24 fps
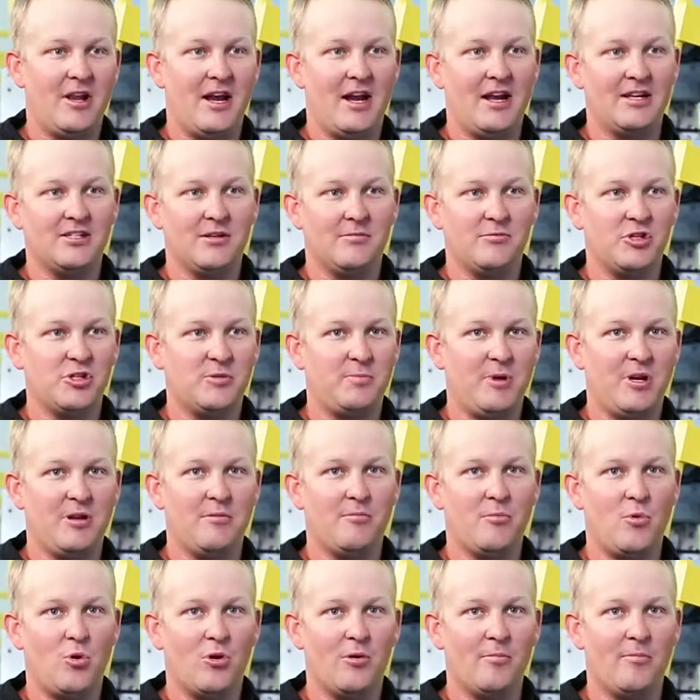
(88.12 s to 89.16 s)
it ends up just being
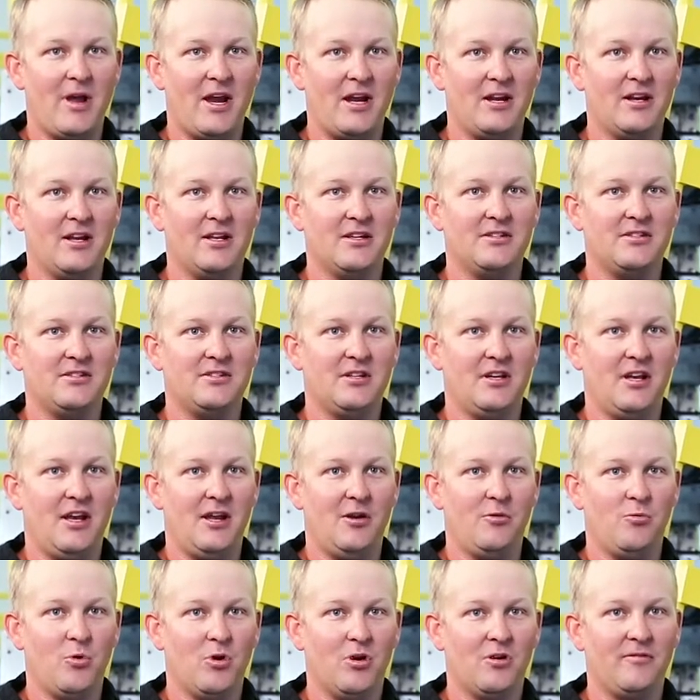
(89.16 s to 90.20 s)
more maintenance
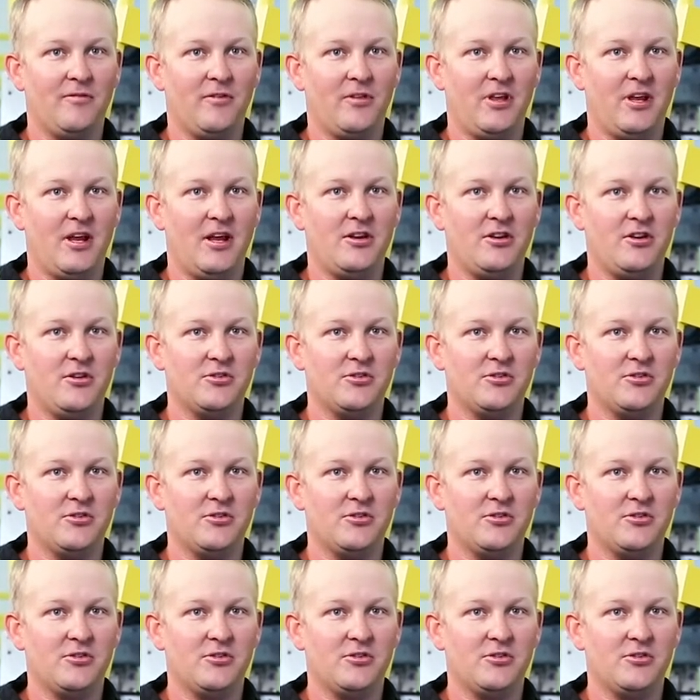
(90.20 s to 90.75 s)
and work for the end